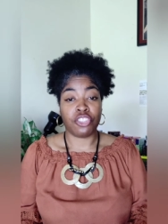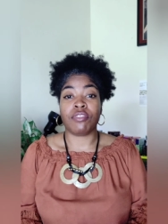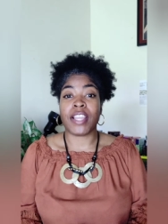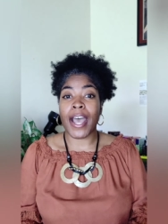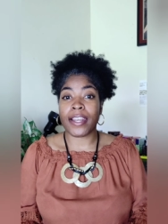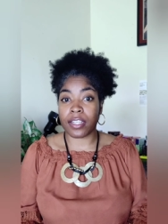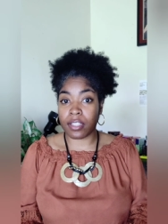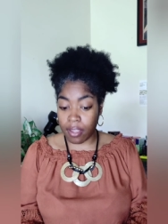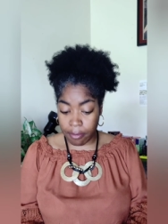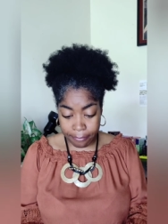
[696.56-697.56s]
You got
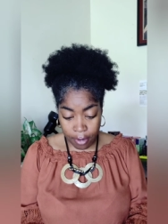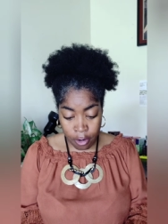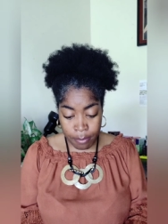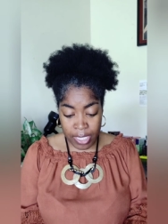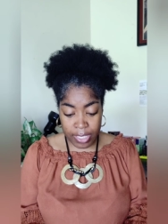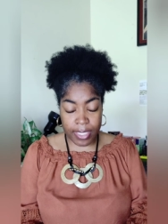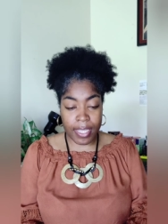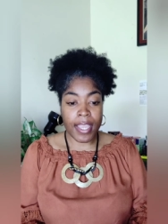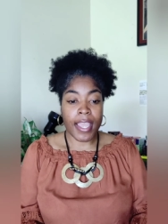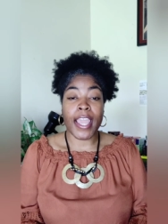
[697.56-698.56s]
to affirm
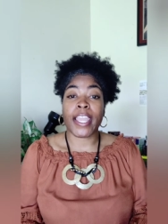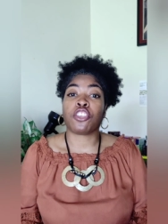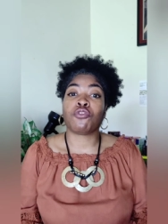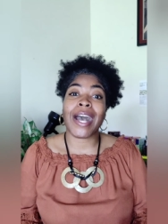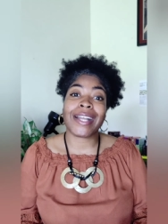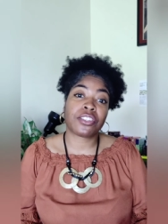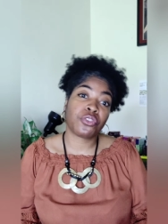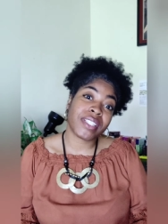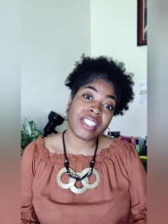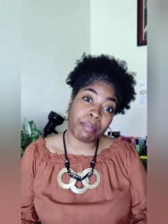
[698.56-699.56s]
it and you got
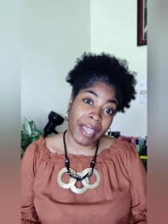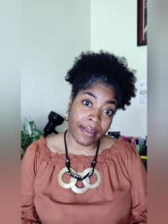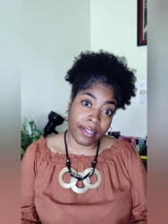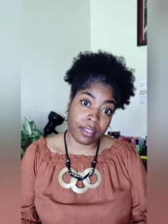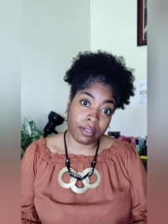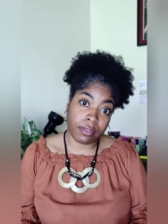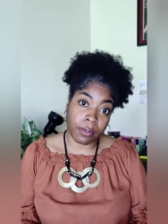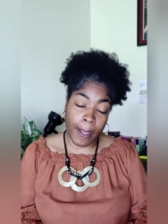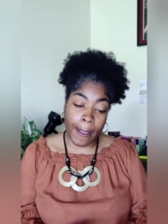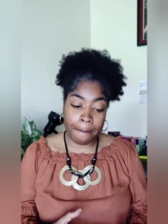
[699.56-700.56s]
to expect it.
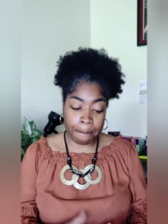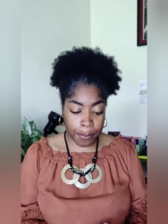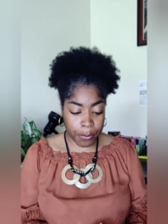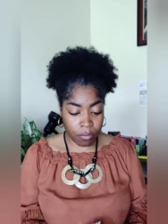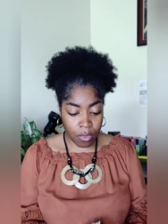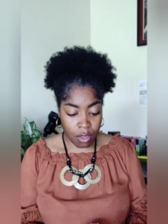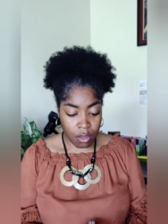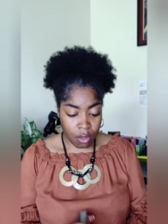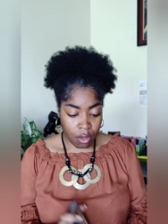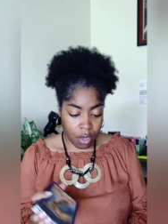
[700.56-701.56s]
Okay.
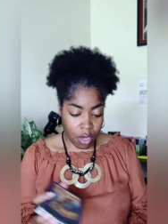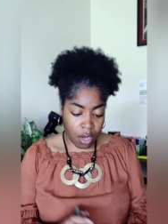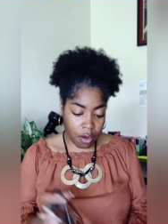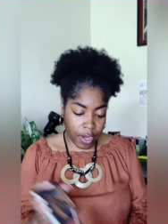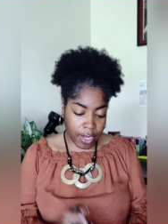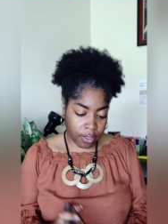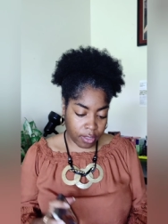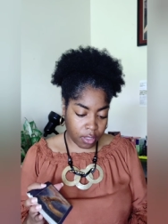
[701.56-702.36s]
All right.